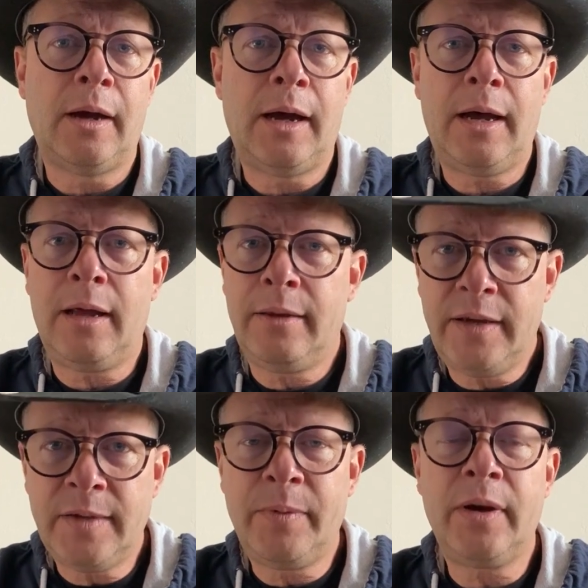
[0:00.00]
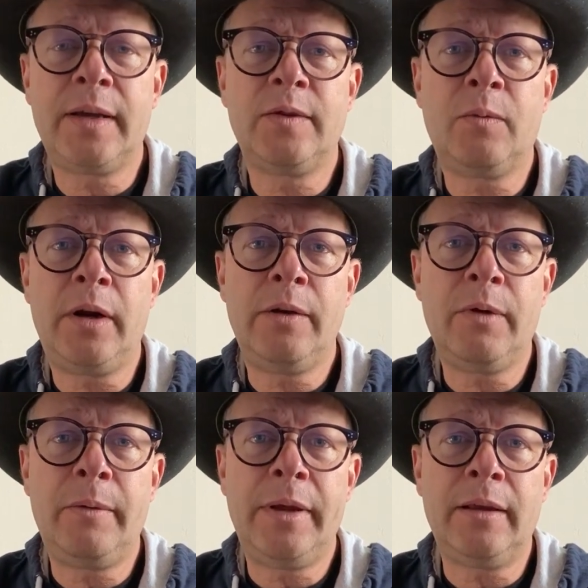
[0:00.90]
this book is one you
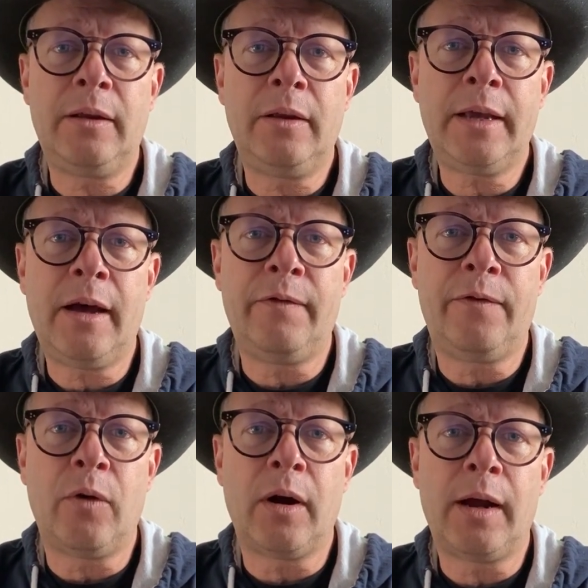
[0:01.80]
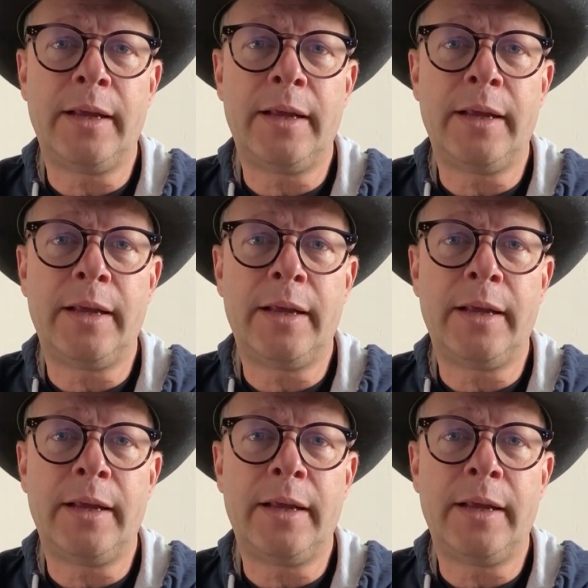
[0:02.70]
want to be on the lookout for.